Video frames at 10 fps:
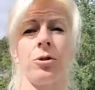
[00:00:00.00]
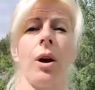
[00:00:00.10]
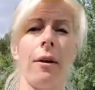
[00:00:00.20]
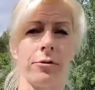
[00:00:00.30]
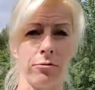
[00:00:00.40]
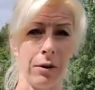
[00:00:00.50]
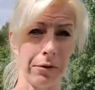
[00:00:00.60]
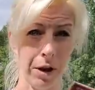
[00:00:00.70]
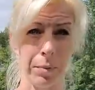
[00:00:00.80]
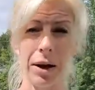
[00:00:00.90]
You have to rough
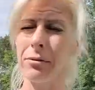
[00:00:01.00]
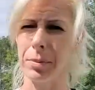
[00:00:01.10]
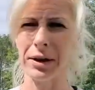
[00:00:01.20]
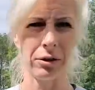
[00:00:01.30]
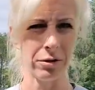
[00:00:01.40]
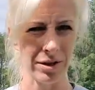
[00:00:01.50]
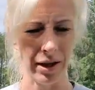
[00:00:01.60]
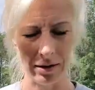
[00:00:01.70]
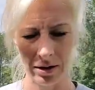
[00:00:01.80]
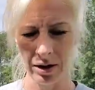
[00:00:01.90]
it up. Everybody knows that.